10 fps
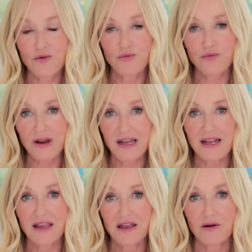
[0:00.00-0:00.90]
you
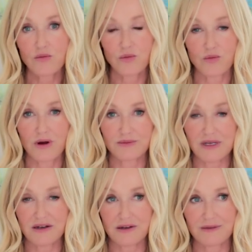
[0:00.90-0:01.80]
really, um,
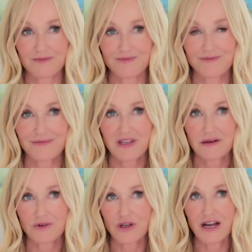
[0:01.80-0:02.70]
uh, um,
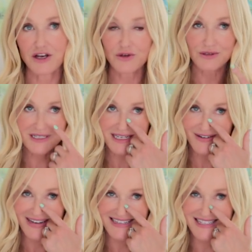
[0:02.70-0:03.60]
I know you're
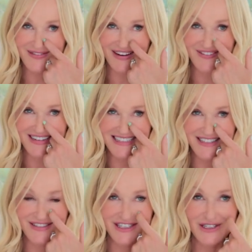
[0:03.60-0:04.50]
serious about wanting
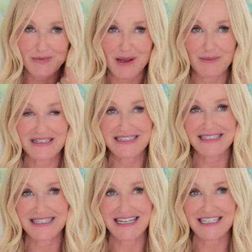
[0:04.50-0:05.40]
to reduce
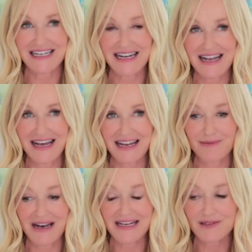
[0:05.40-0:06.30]
pigmentation and
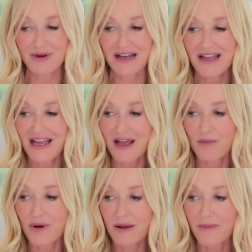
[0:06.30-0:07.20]
melasma,
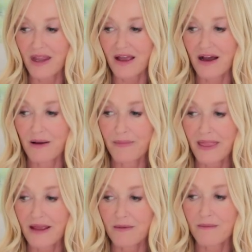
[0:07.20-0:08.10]
but um,
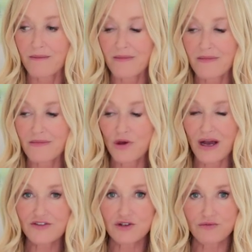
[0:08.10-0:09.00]
you
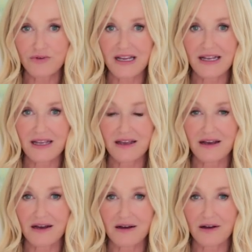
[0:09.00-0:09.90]
have to
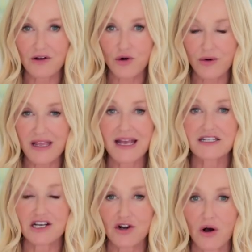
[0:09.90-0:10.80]
really uh,
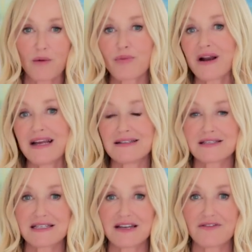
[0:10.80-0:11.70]
create a
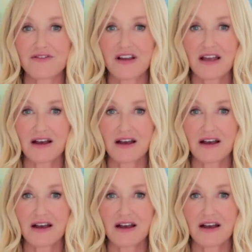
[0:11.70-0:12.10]
comprehensive